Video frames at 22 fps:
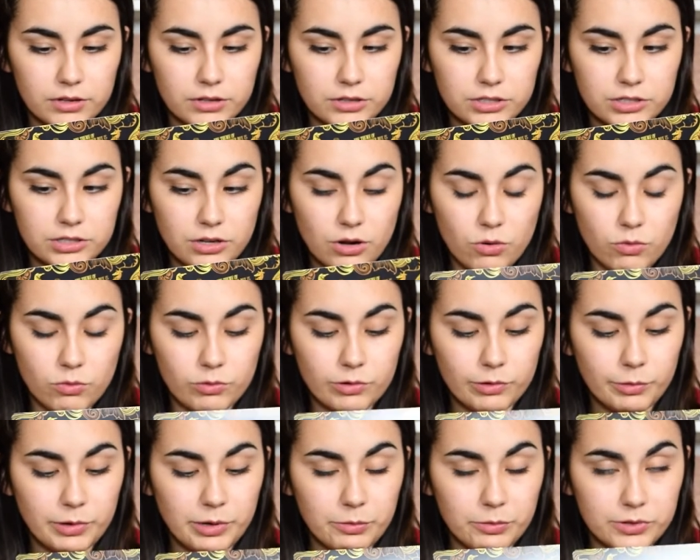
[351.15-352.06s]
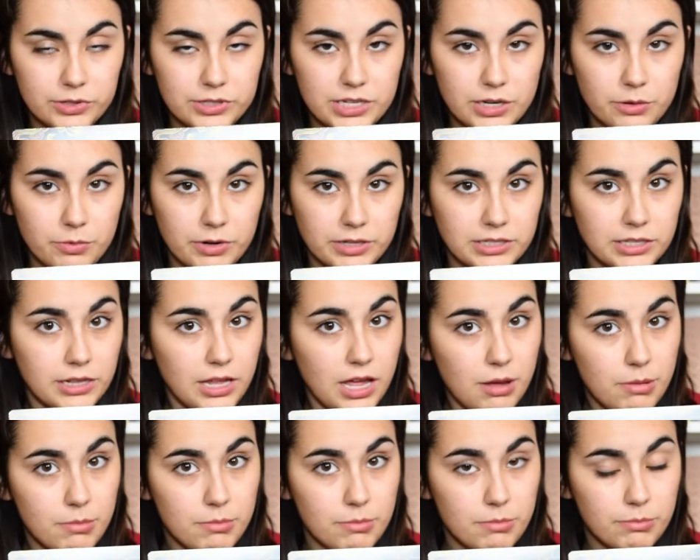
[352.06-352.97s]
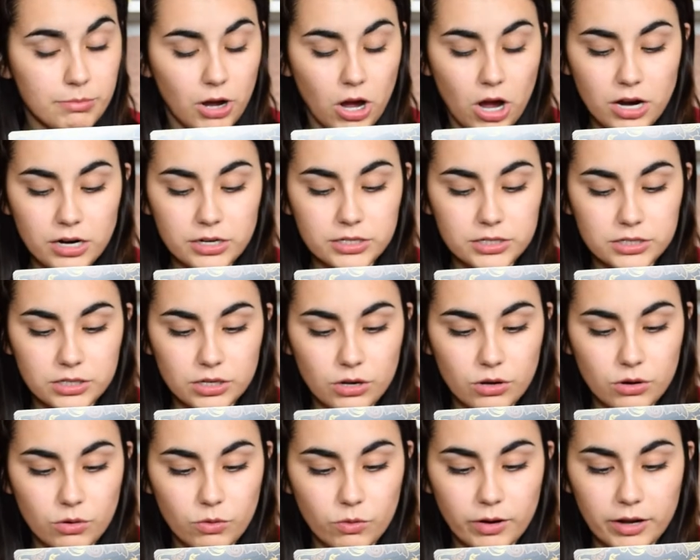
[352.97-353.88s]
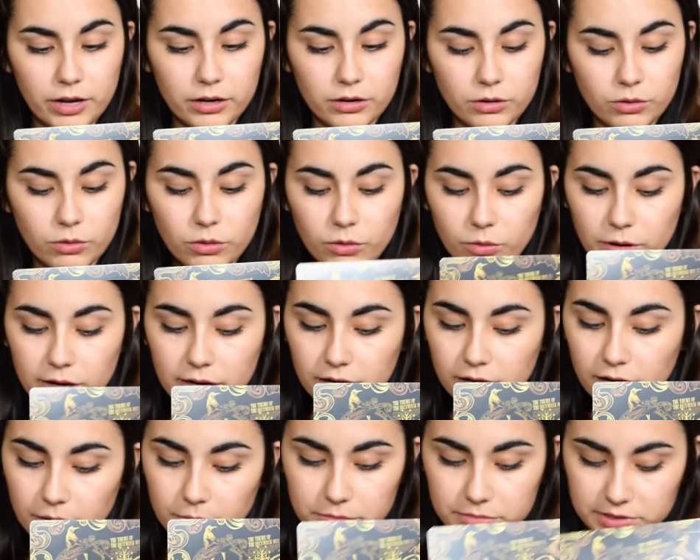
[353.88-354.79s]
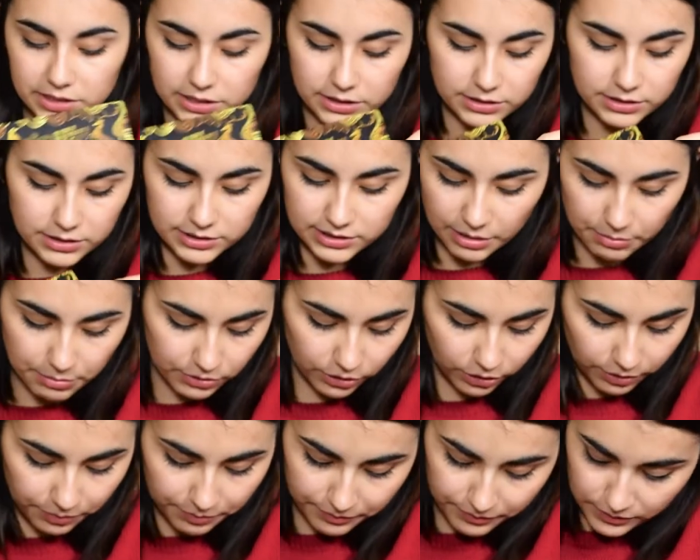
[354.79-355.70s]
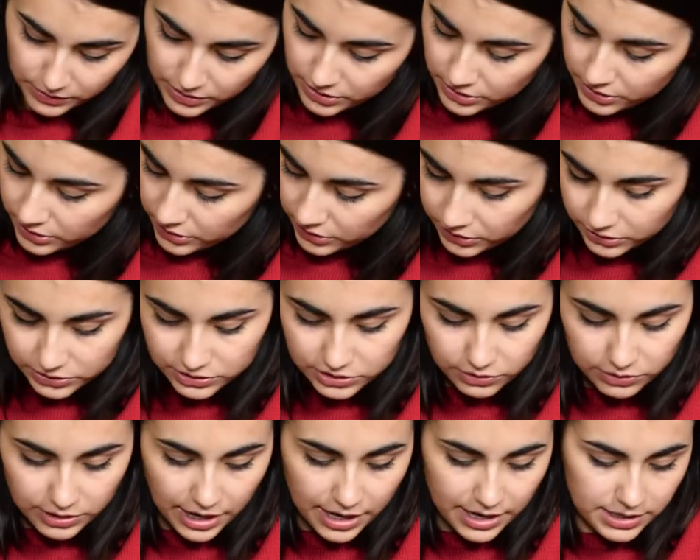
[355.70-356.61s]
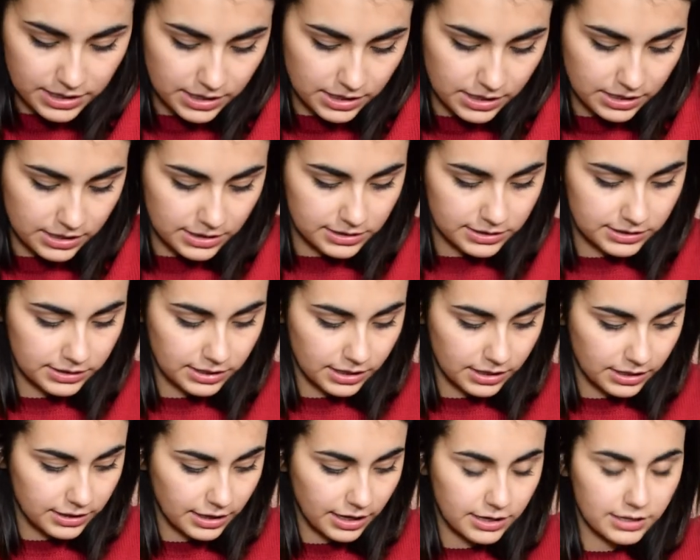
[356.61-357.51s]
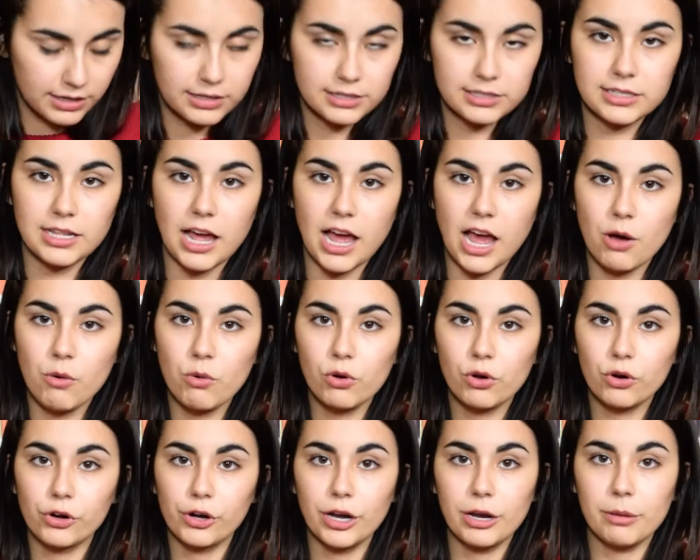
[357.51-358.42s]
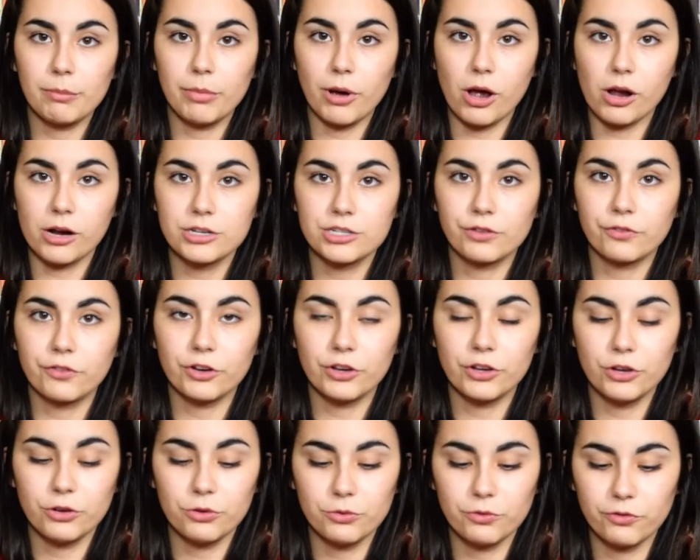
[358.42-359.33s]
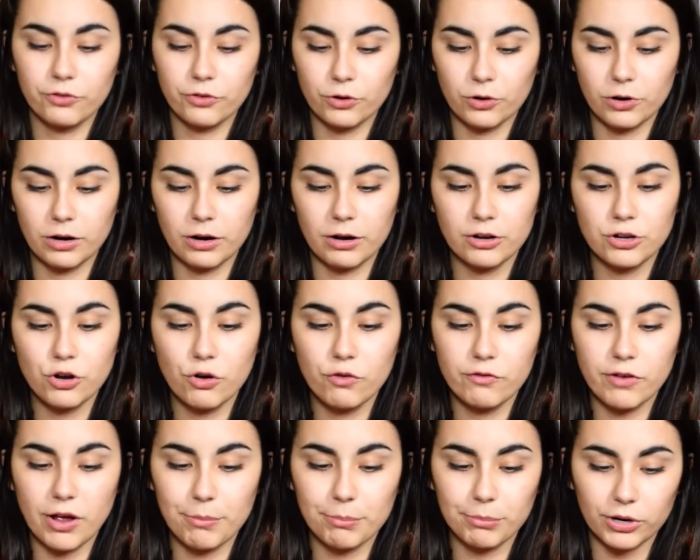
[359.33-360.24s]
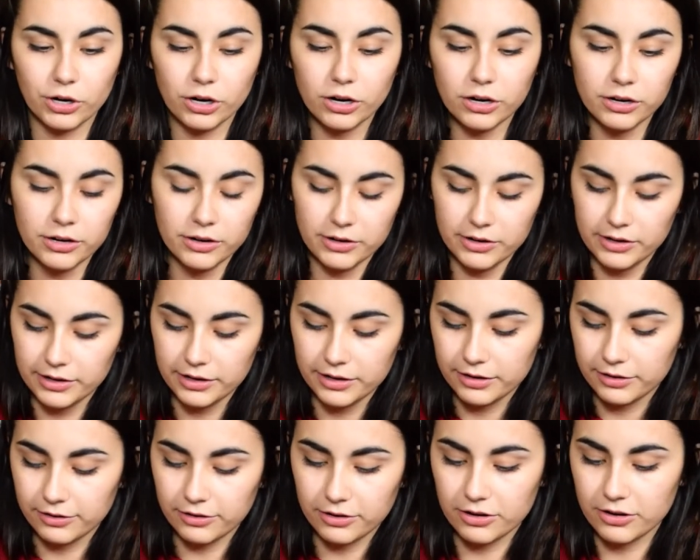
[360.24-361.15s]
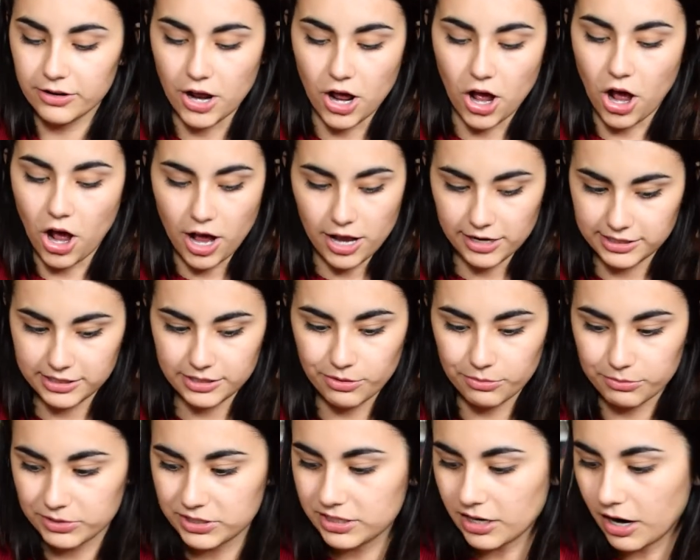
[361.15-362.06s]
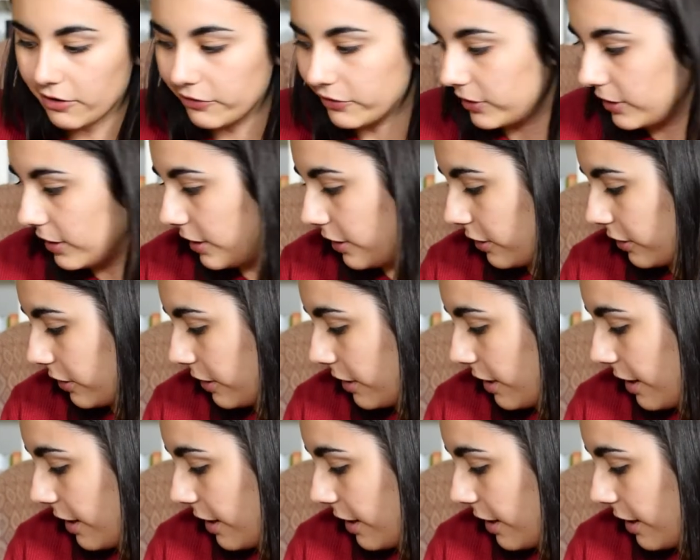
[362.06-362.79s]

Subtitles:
So we will see what's in that box when it comes in December. So that is the Owl Crate box for you for November. Awesome stuff in here.